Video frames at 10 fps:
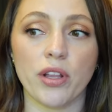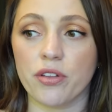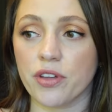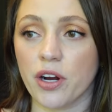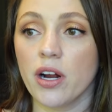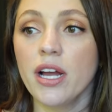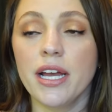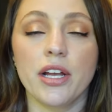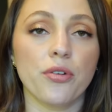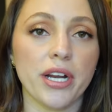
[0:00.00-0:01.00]
whether they're
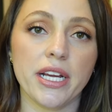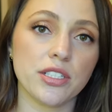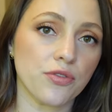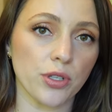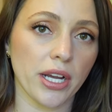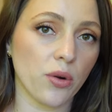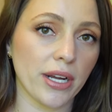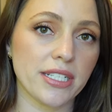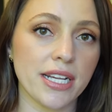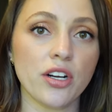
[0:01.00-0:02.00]
ingredients for like
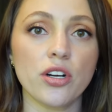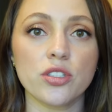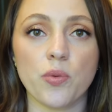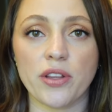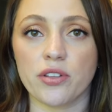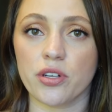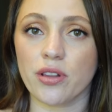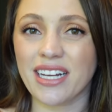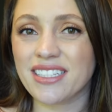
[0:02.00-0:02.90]
quick dinners, whether they're like